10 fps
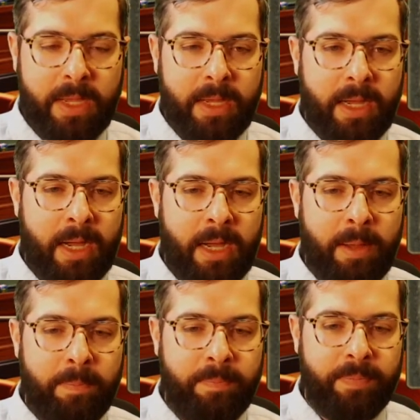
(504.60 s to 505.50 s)

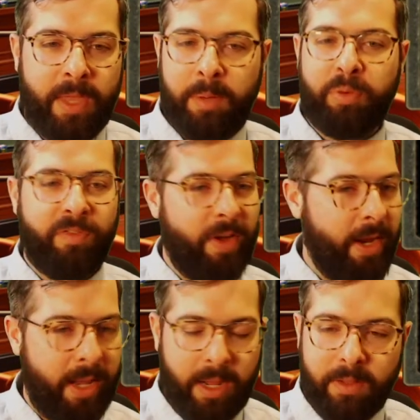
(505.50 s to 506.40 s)
and
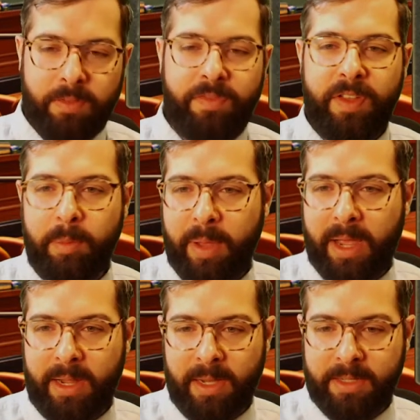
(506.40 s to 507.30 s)
providing
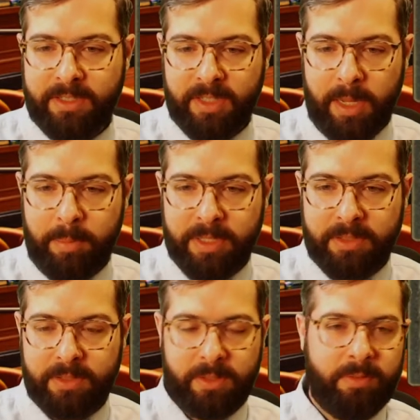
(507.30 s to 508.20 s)
feedback on
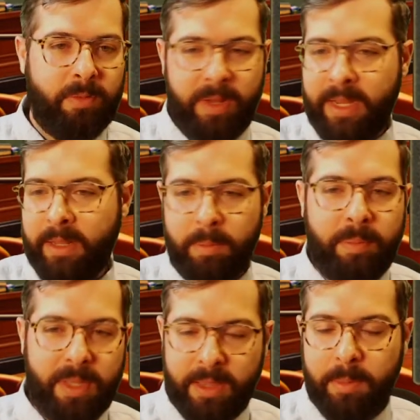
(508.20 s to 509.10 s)
assignments in
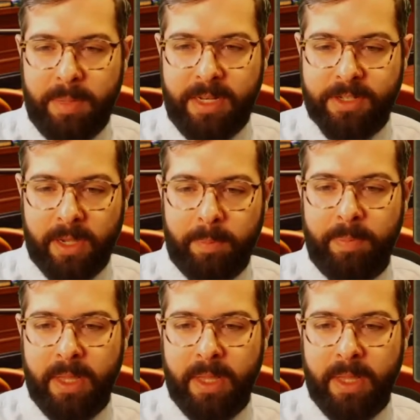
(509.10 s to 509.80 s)
the meantime.